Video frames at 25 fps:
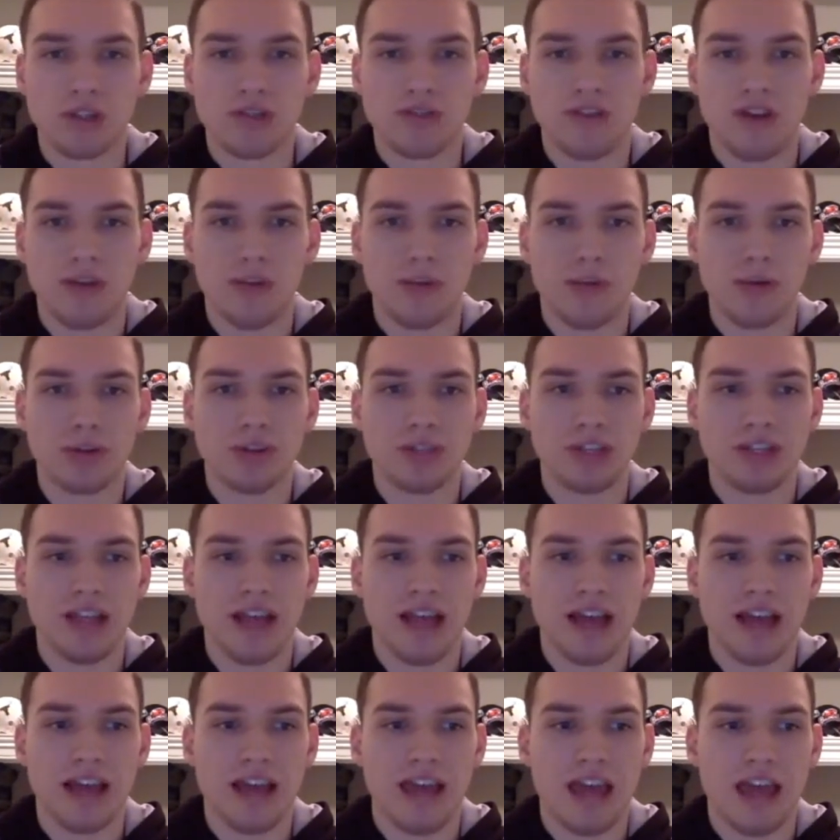just with
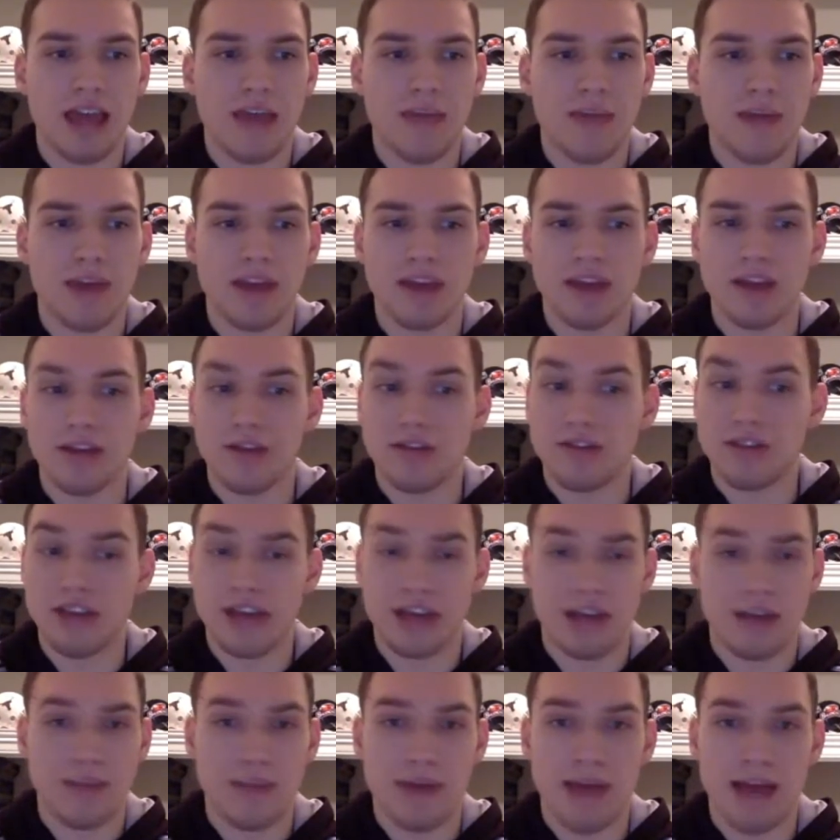forced fumbles in that
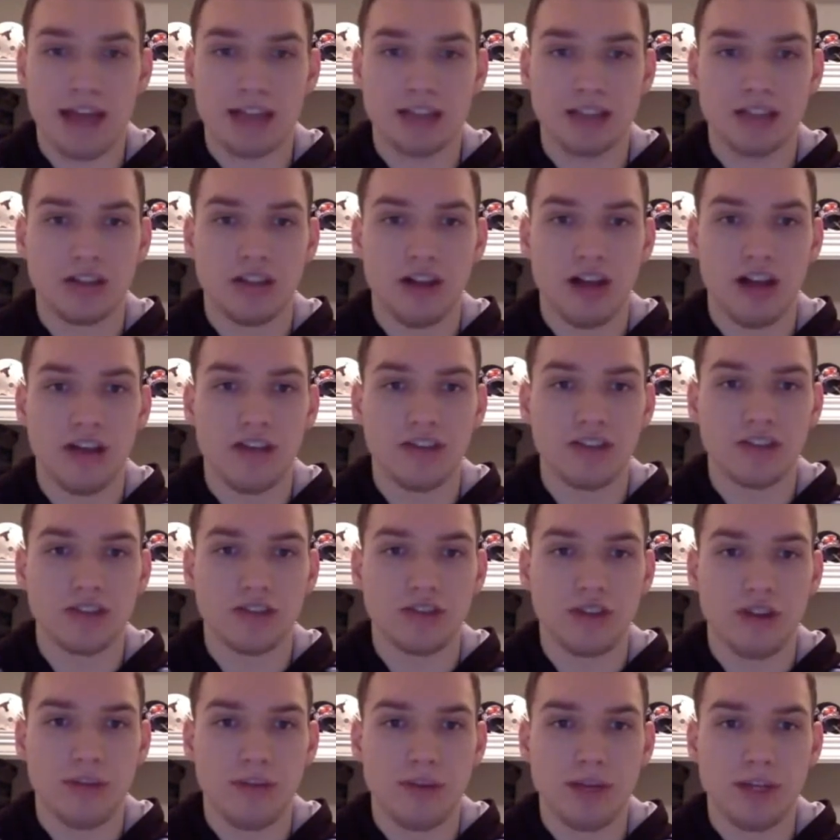game and getting past the
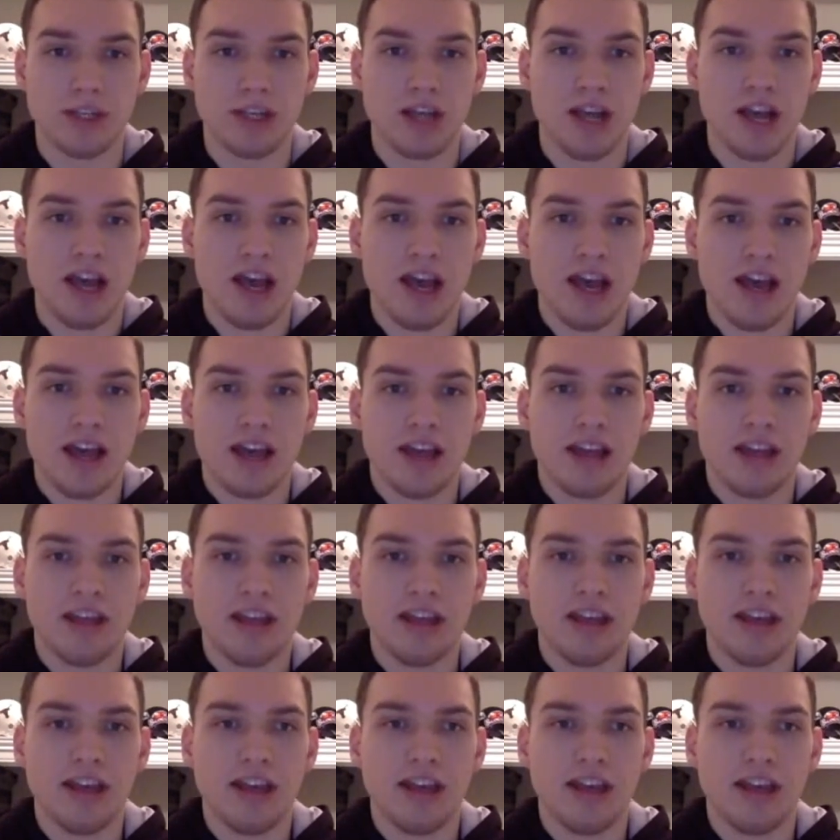line of scrimmage.